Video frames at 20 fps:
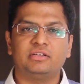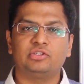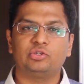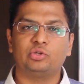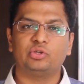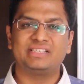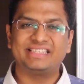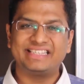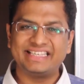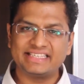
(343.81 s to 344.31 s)

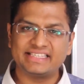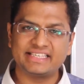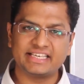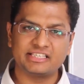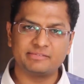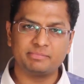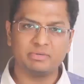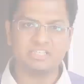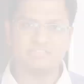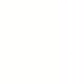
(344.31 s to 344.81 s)
So,
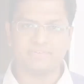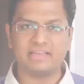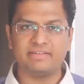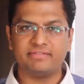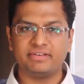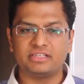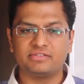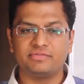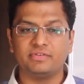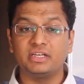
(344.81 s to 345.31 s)
6x plus
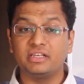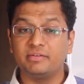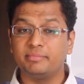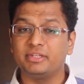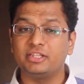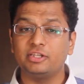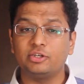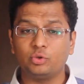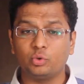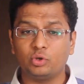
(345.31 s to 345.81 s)
5x will give
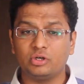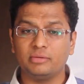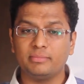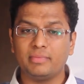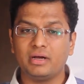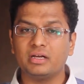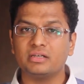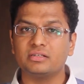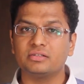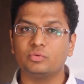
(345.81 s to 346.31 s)
me the total
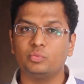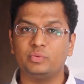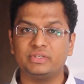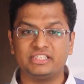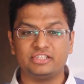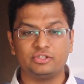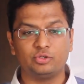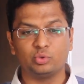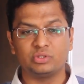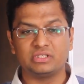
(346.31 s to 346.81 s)
marks,
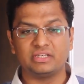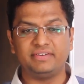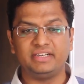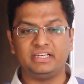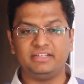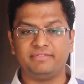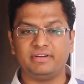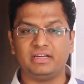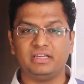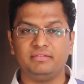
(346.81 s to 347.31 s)
which is
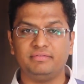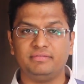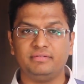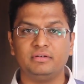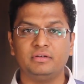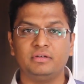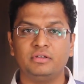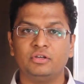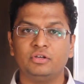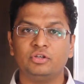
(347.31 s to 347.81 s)
275.
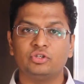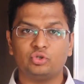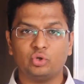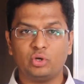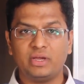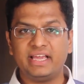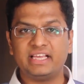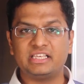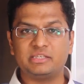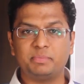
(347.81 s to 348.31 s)
So,
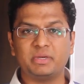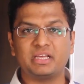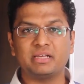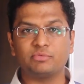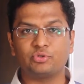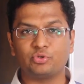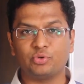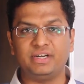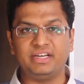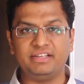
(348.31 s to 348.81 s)
x
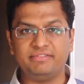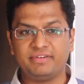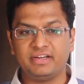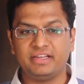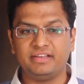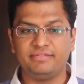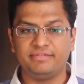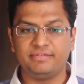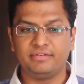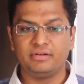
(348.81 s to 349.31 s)
becomes
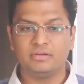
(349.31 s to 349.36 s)
25.